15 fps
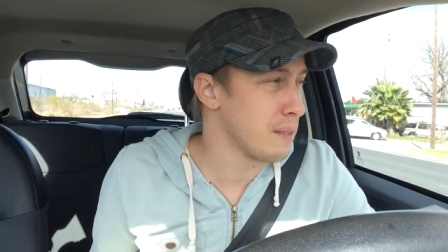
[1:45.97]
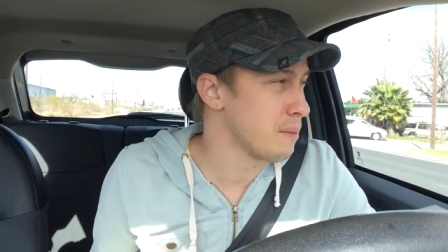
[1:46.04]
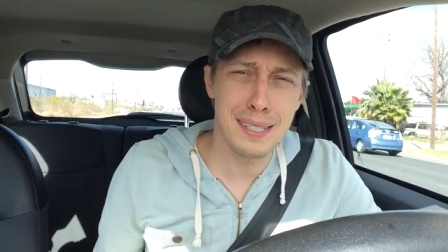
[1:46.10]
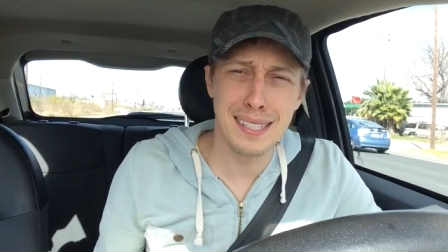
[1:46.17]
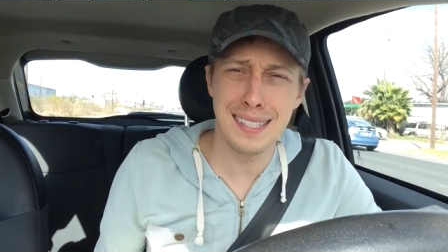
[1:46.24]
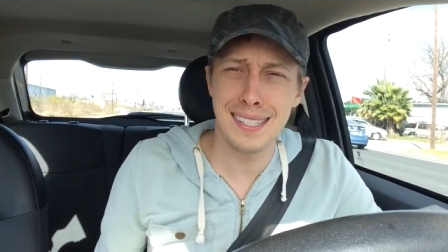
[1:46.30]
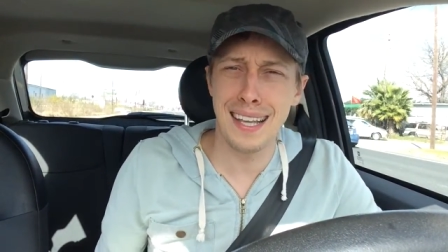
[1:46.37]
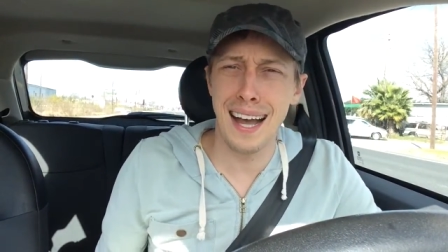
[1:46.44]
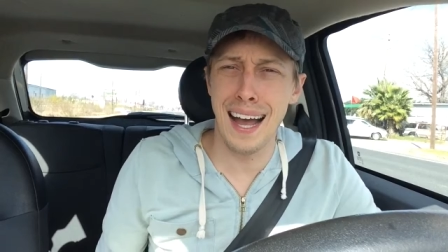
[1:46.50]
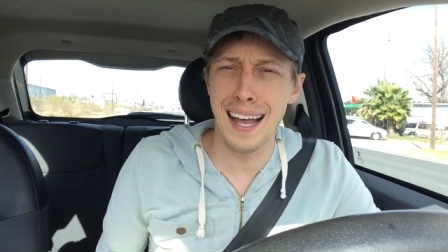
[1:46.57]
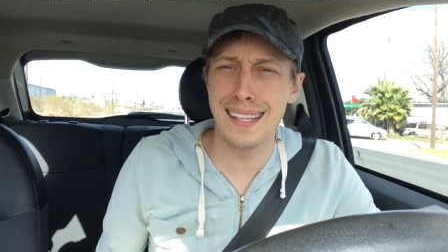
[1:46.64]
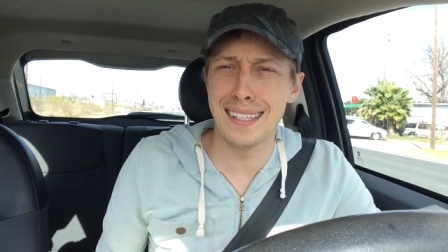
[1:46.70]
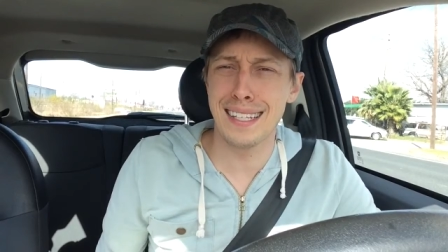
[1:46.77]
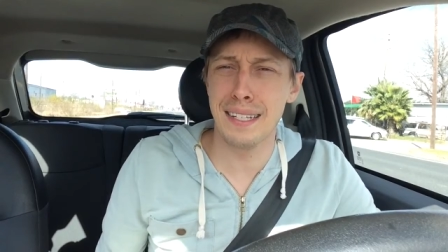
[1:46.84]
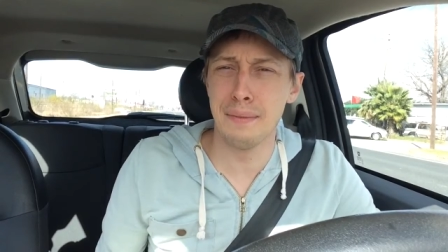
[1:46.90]

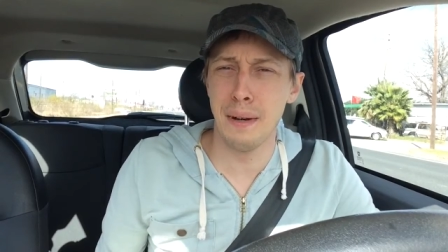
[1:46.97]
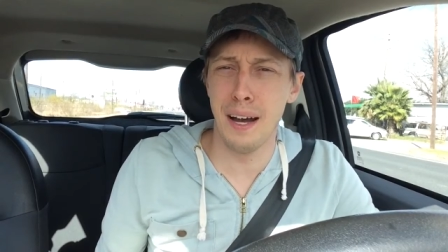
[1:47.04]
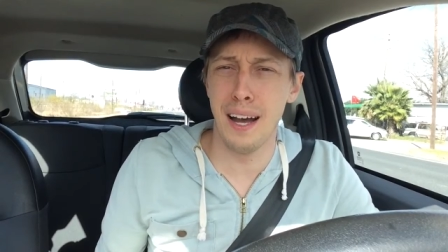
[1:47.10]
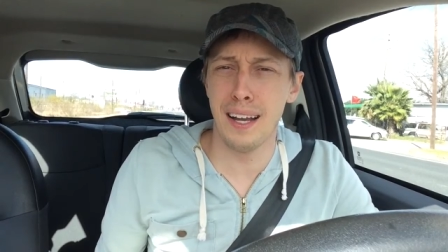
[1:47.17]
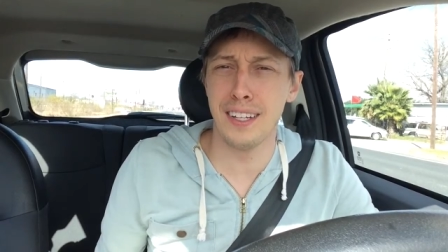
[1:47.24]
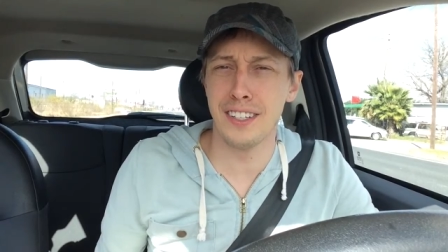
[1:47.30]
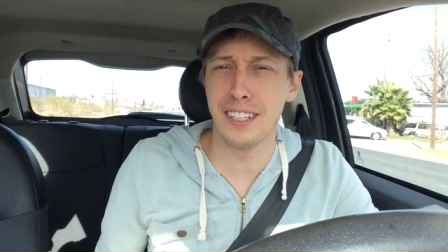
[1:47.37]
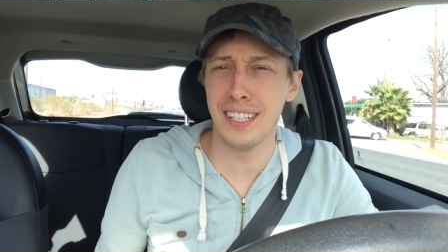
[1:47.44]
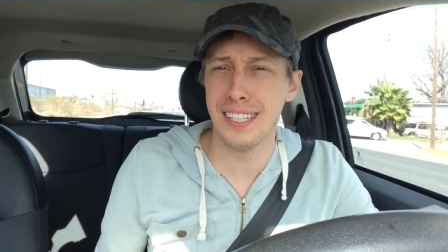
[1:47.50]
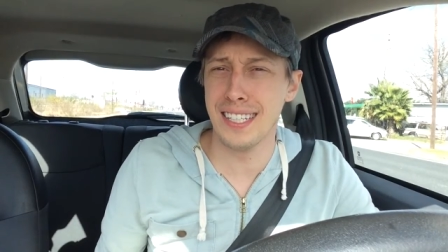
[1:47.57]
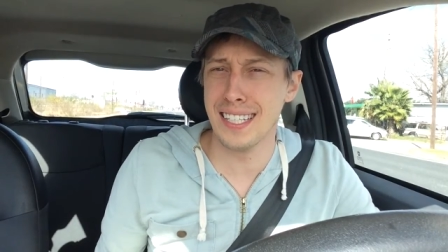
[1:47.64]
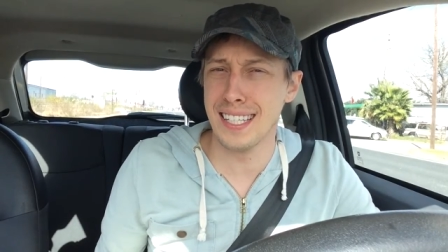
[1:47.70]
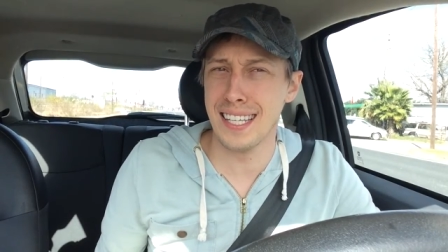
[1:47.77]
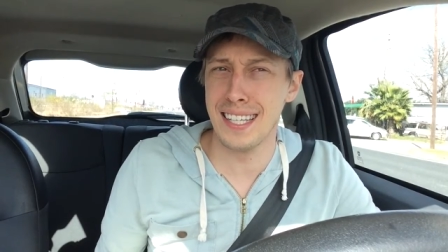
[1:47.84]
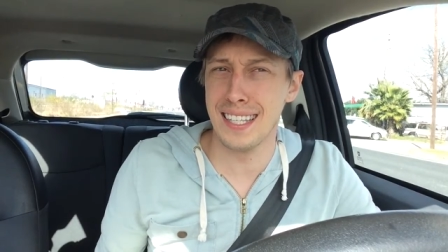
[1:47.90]
Besides, come on, you're getting
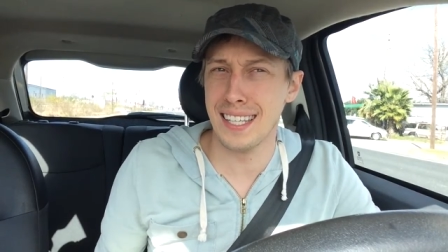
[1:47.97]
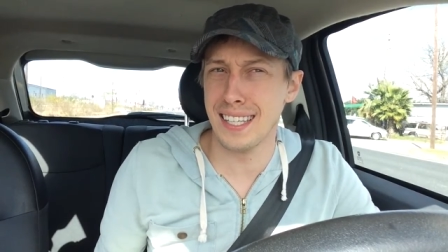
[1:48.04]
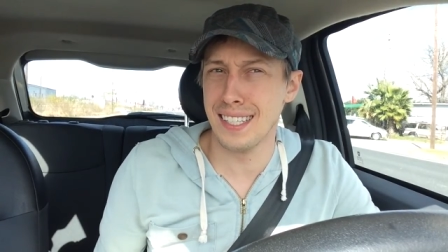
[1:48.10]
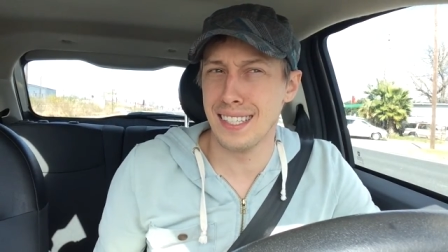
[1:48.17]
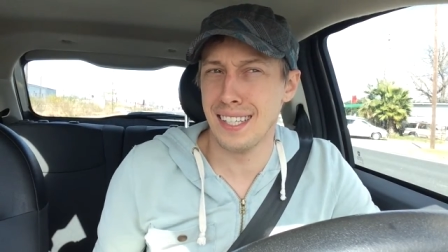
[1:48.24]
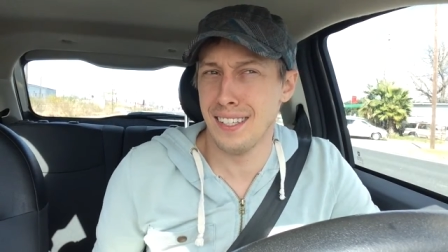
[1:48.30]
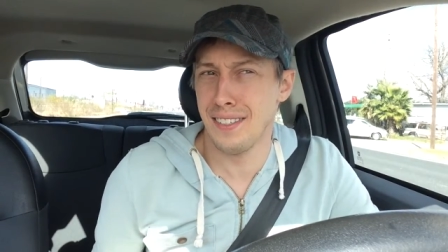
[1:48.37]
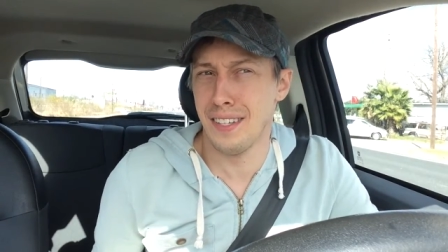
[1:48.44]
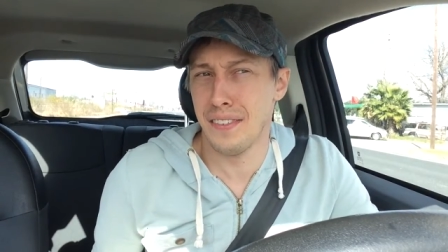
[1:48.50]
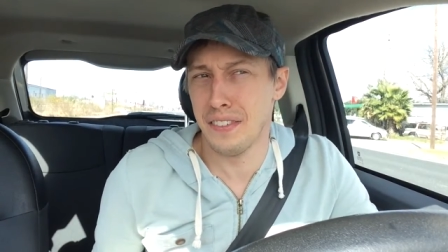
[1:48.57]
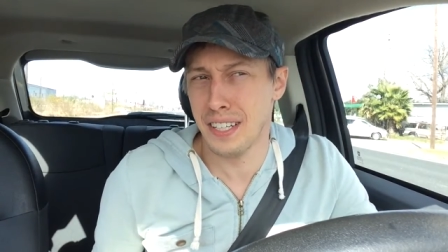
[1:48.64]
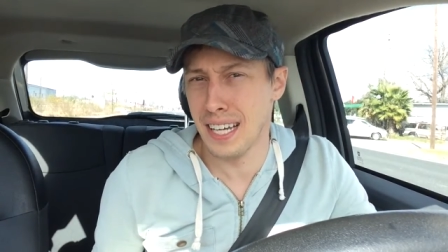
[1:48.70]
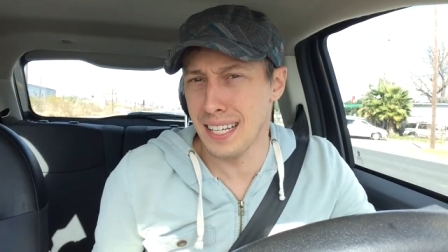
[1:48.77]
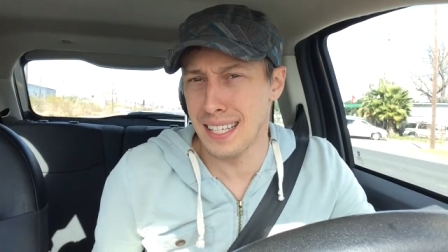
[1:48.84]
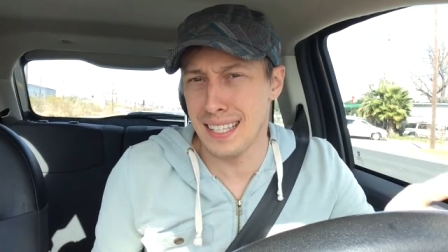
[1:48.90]
to see things that you
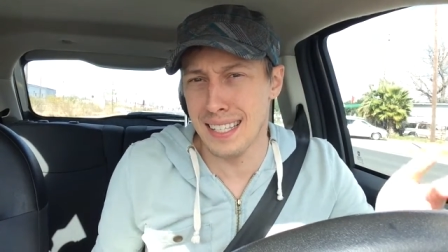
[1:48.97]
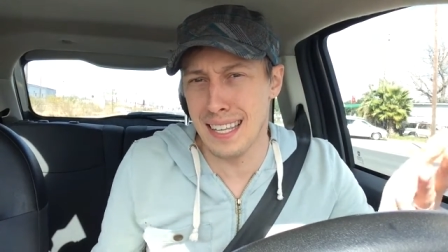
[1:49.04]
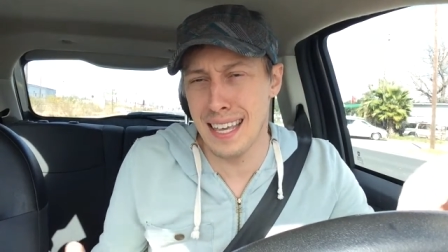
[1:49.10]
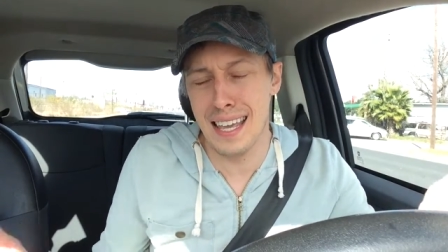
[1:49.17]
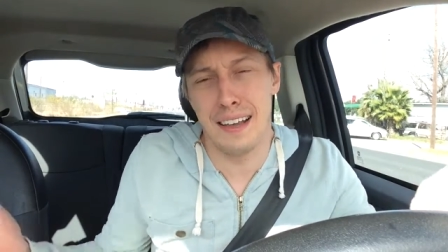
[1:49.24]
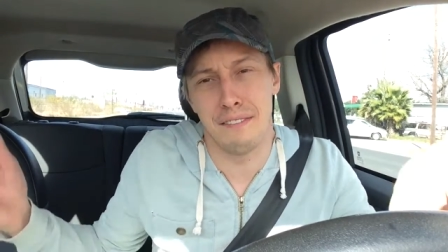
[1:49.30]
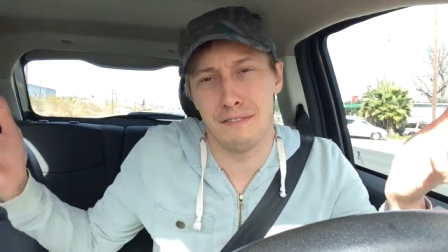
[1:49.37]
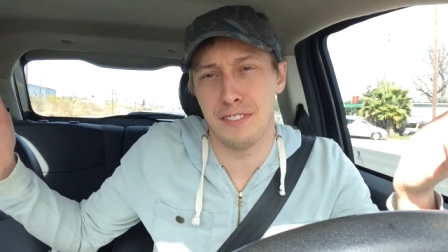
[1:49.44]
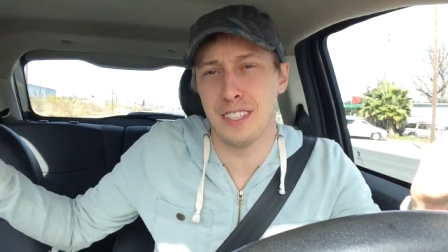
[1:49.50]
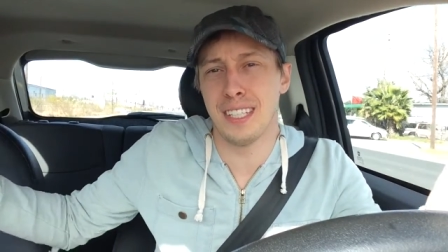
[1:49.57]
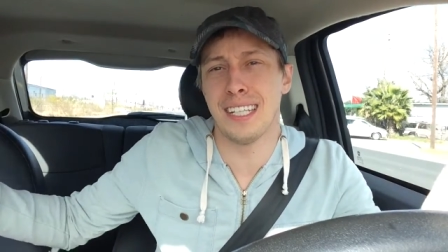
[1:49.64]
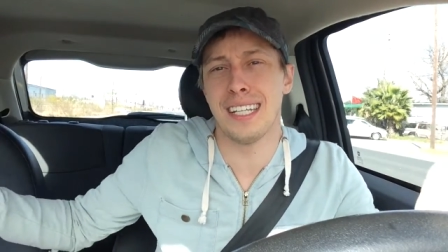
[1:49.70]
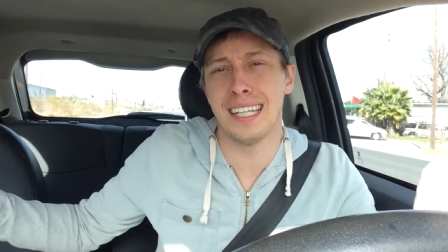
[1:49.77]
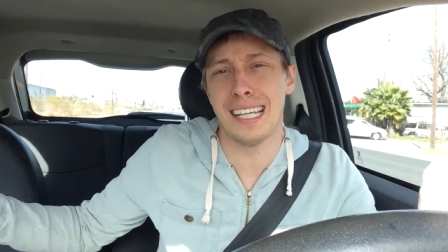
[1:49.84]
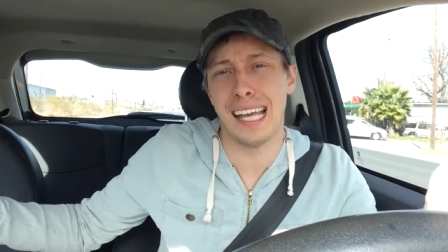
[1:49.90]
never got to see. I'm
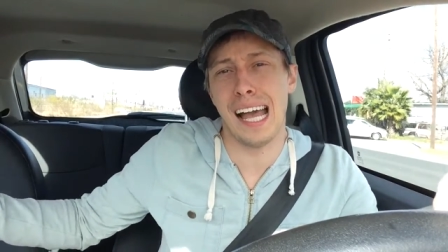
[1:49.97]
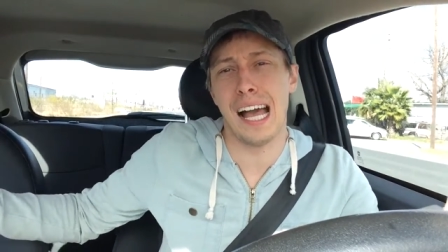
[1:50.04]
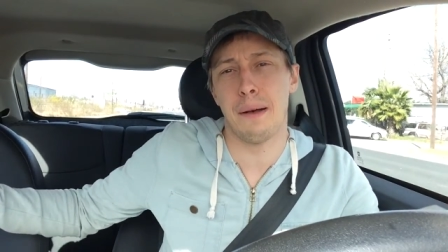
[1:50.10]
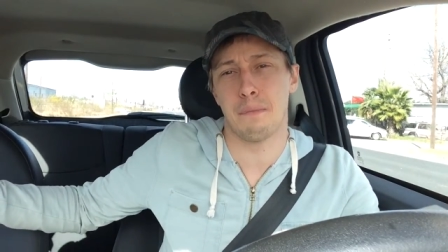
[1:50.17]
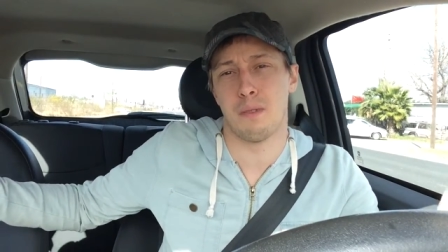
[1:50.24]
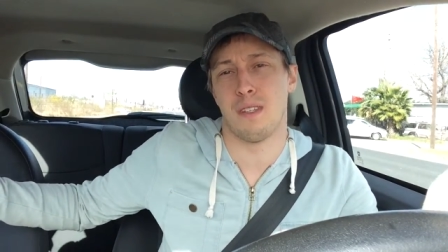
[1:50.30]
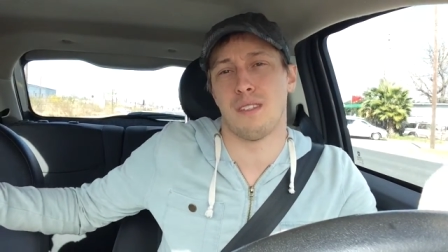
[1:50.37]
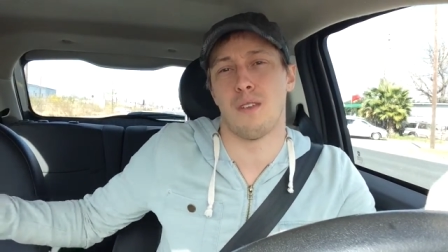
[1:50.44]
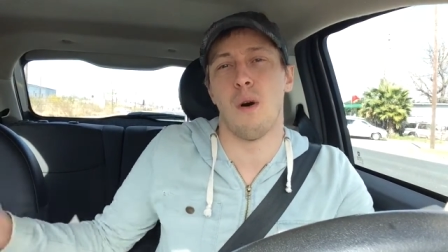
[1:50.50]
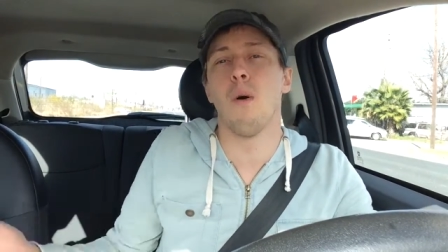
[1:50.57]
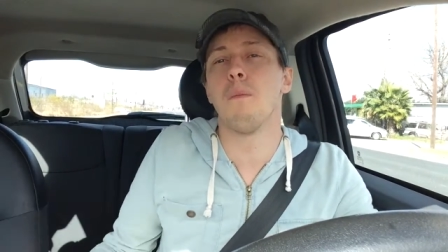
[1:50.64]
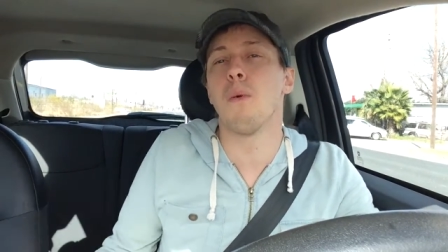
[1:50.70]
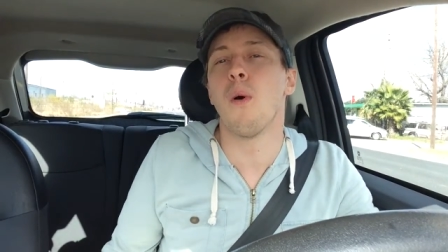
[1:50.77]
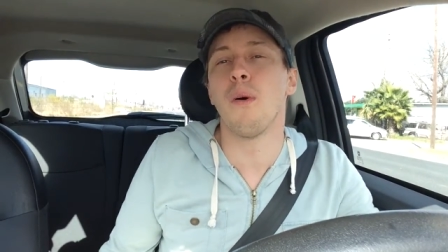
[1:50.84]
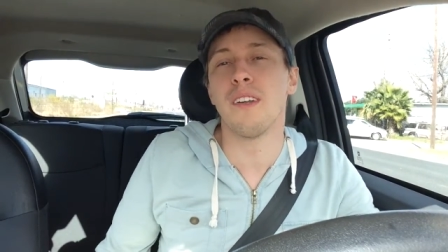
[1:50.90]
filling in the gaps. That's the
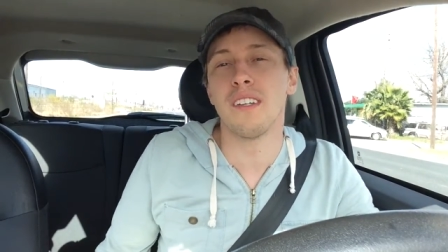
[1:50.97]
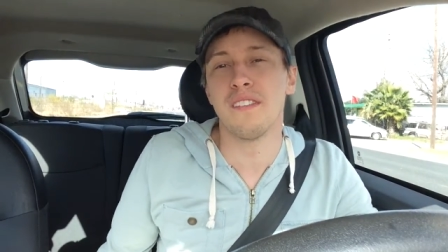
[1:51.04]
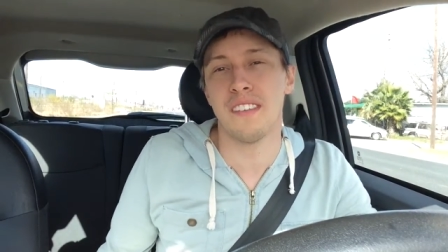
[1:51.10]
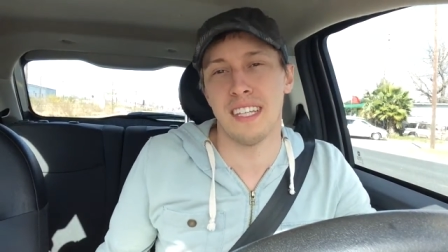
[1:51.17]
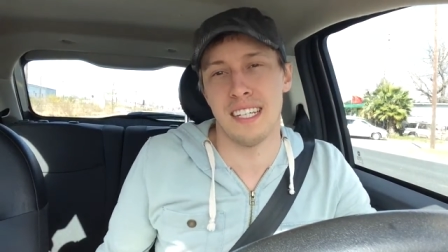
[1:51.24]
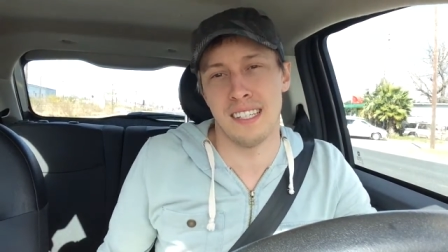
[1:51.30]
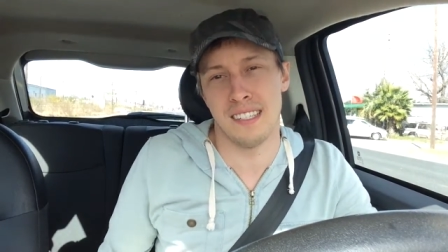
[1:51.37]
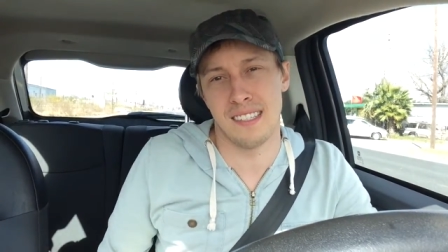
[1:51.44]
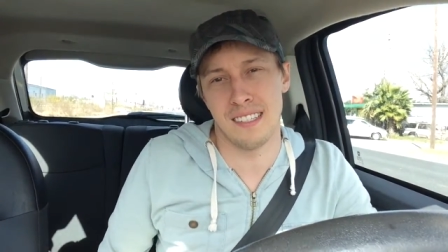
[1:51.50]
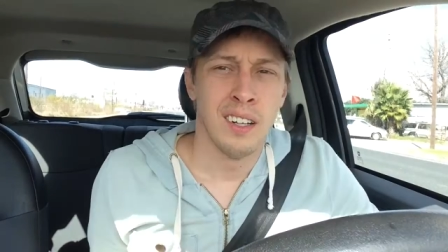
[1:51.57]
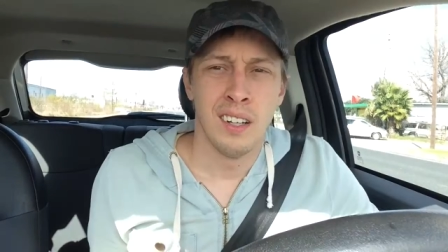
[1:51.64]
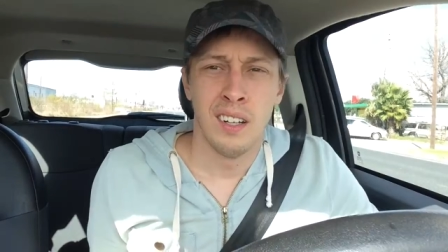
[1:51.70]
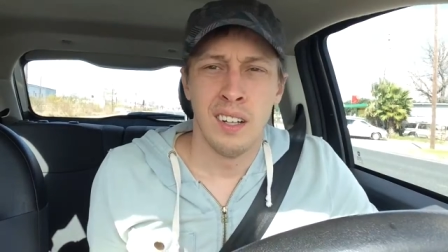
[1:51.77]
whole point of this.